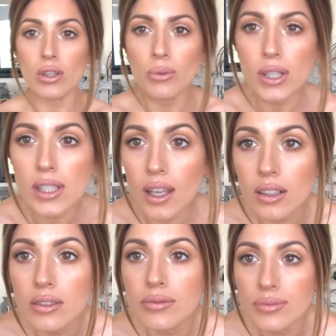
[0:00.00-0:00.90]
We're done.
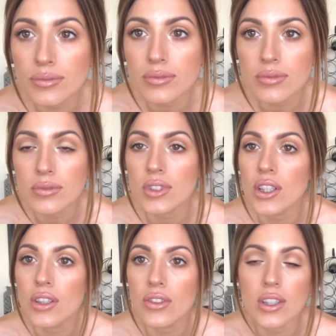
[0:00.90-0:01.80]
So I
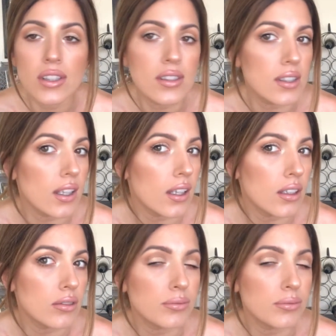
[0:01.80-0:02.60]
don't know if you can see.